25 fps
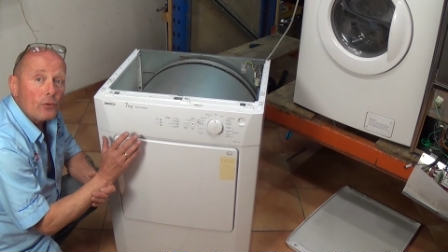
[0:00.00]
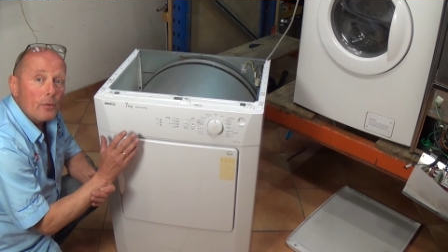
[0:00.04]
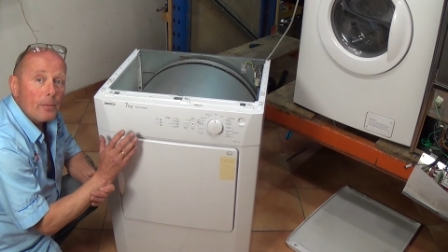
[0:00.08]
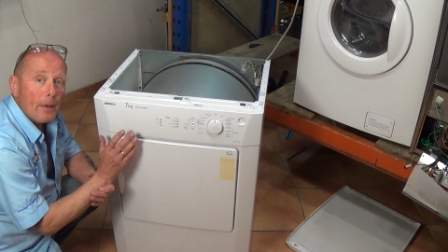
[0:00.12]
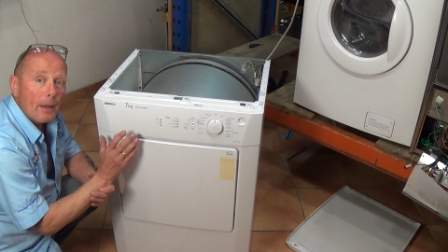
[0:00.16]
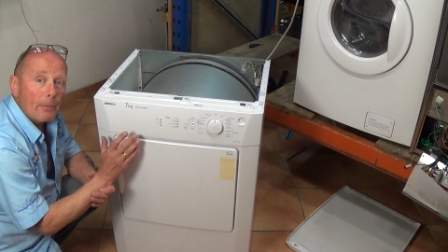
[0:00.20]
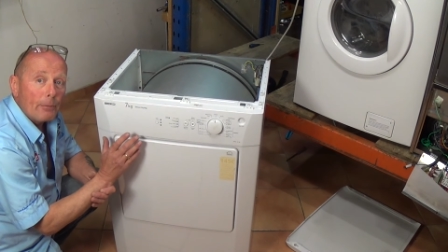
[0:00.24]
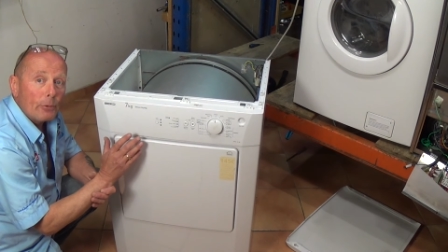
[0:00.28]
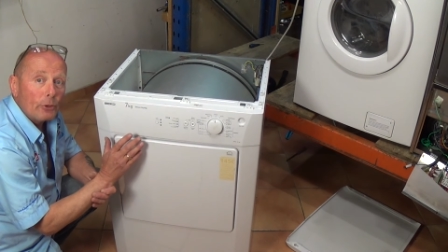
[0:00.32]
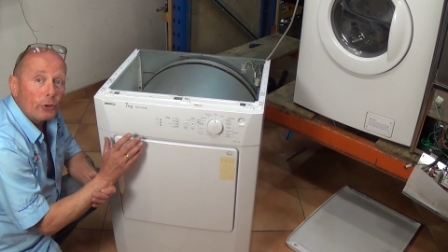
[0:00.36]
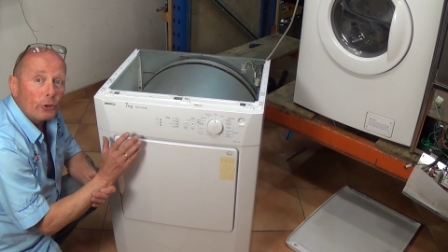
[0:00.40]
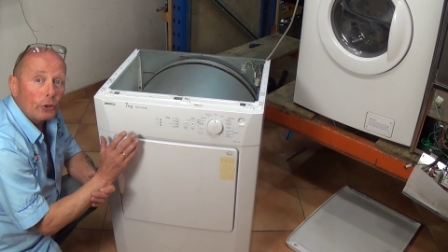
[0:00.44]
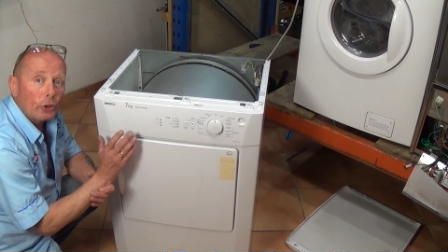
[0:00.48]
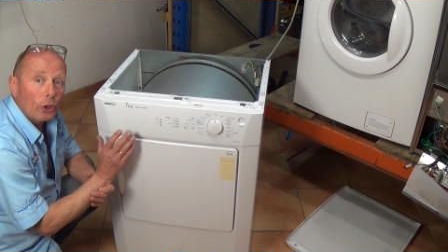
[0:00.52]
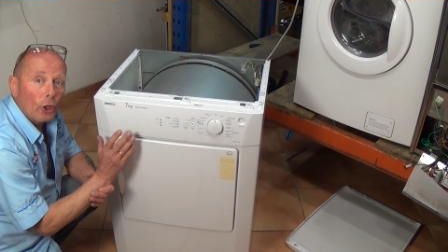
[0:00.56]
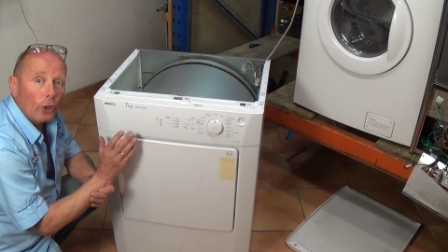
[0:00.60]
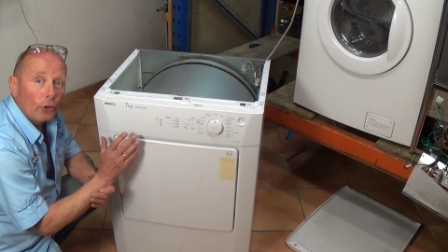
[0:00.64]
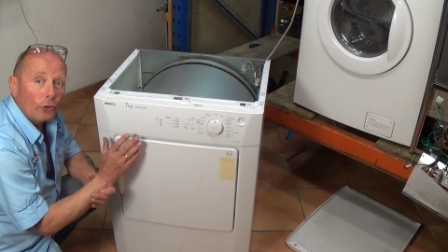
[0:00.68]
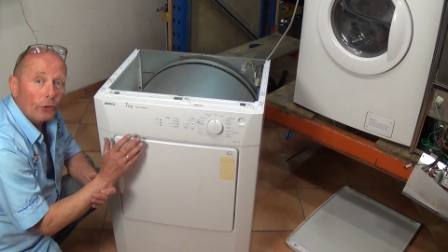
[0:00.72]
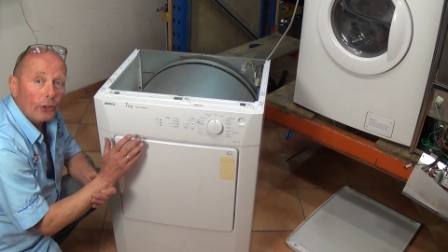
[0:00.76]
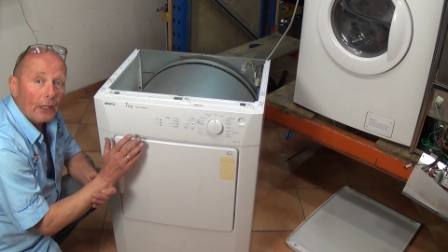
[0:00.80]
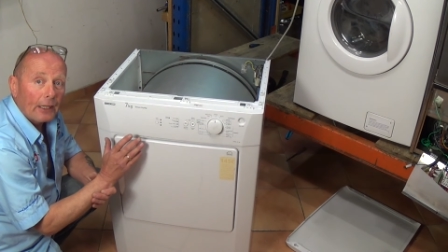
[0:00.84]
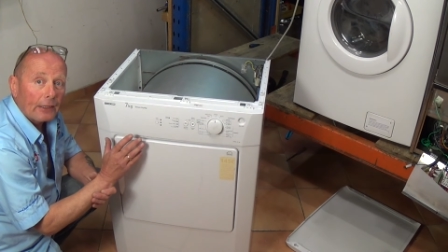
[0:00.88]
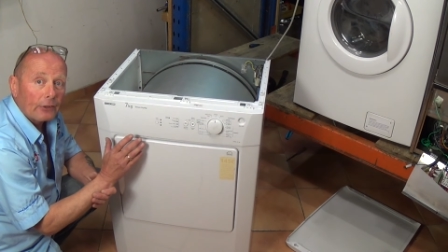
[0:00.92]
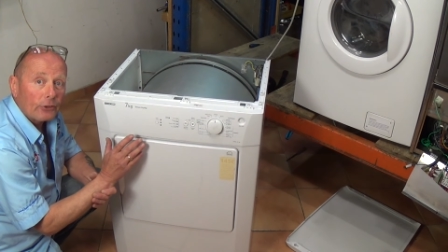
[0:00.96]
remember to
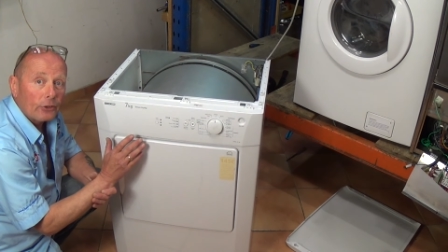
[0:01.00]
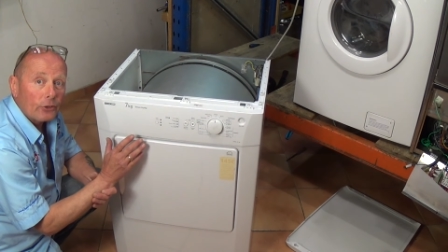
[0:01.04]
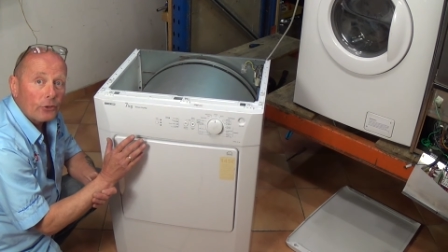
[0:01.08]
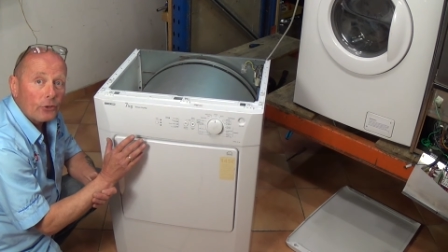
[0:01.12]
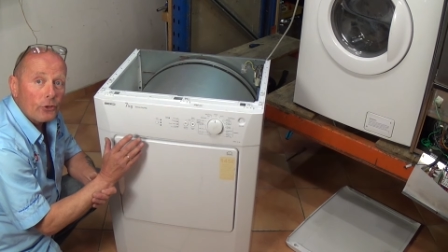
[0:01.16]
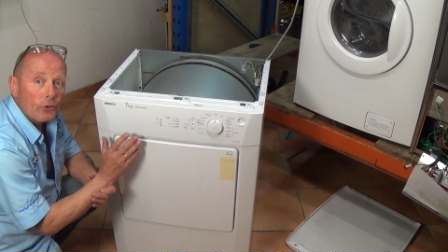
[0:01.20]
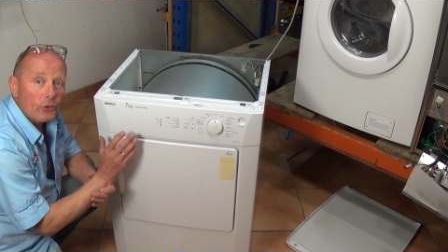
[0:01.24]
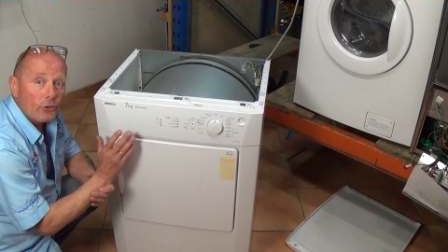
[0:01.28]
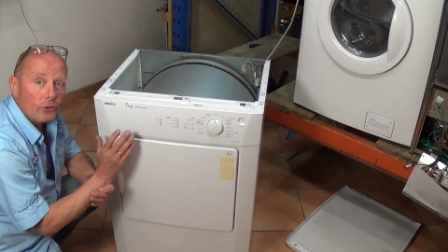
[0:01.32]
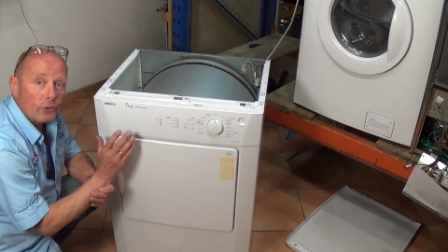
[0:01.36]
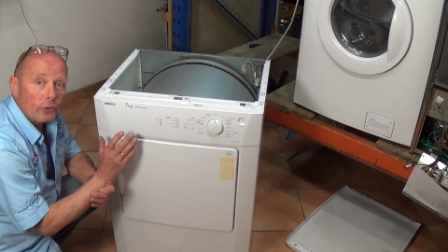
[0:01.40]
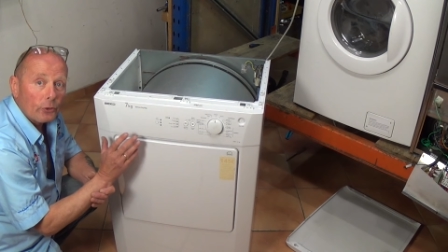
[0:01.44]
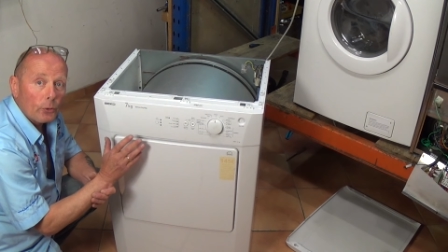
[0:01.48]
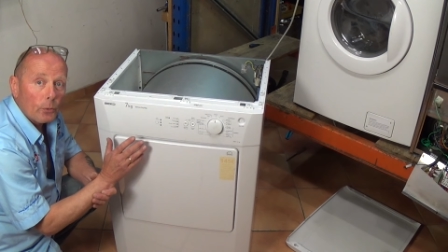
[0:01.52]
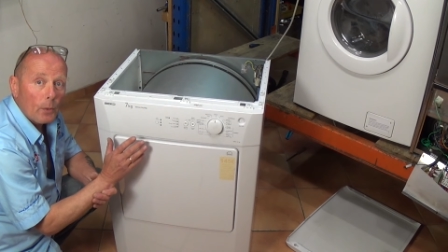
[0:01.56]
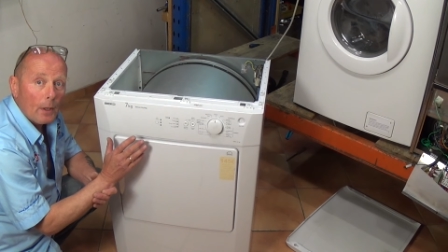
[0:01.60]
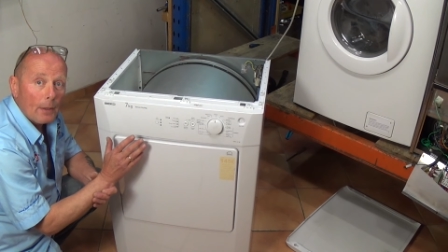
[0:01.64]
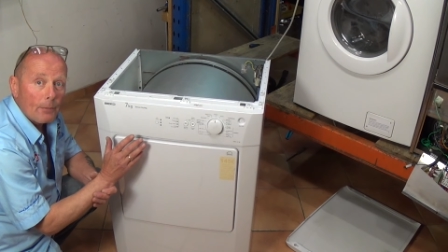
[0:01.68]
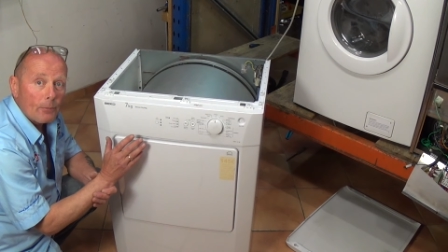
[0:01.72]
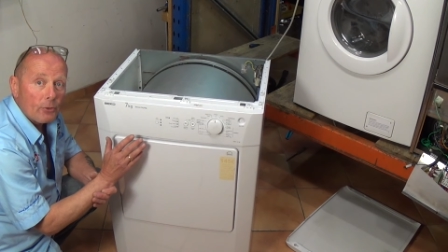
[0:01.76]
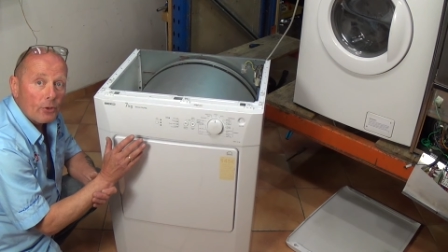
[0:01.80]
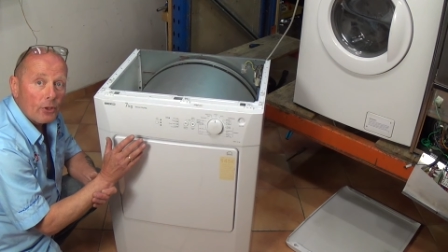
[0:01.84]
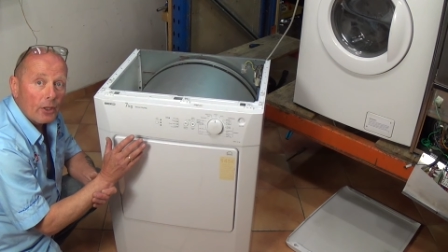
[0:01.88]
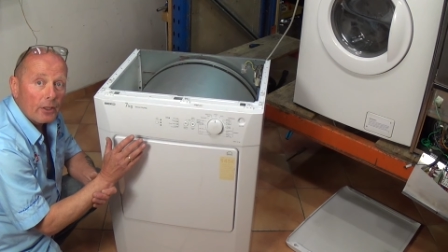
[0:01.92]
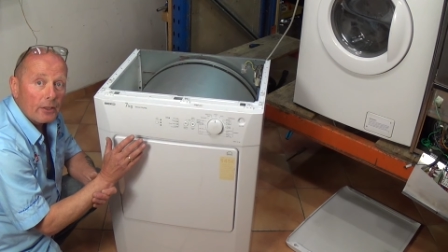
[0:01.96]
contact us at the
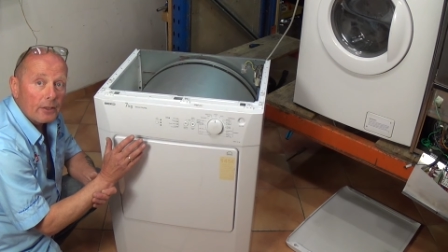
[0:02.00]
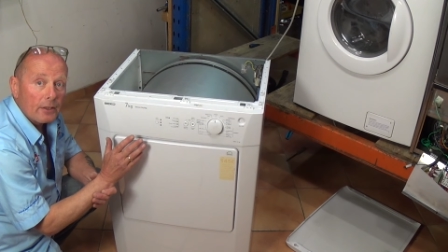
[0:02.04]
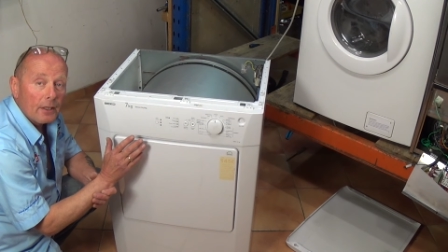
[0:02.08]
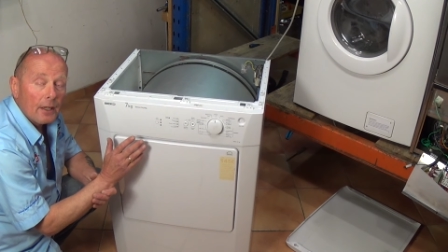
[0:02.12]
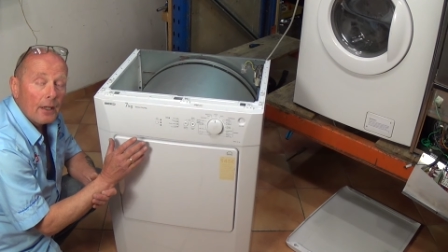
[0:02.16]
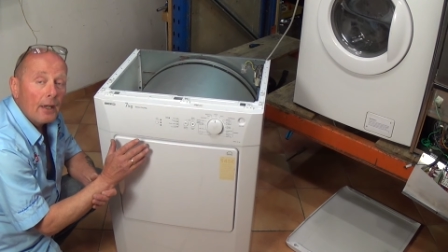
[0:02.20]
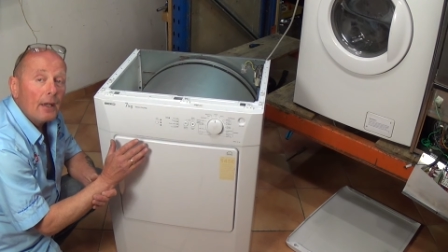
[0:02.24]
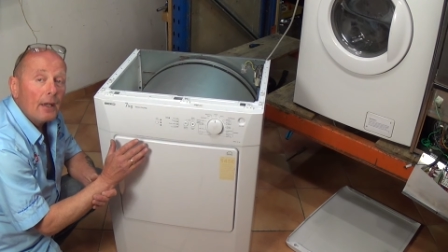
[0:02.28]
website.